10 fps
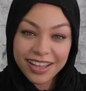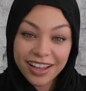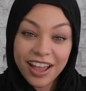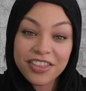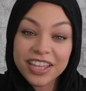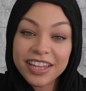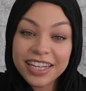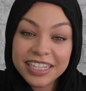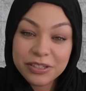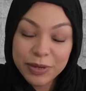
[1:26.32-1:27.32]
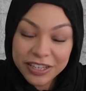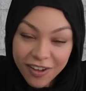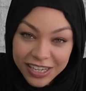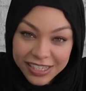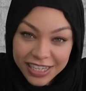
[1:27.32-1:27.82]
I think that leads me
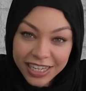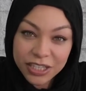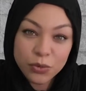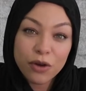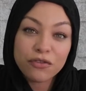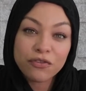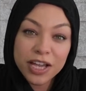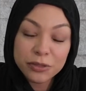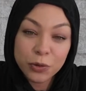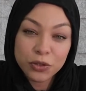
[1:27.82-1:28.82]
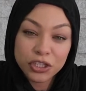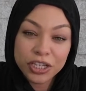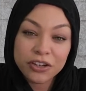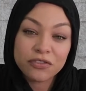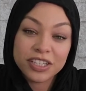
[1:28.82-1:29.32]
nicely into our first
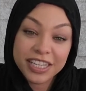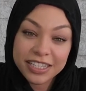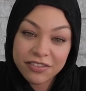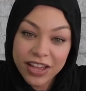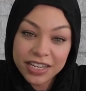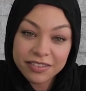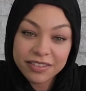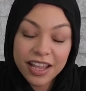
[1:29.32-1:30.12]
portion of today's event,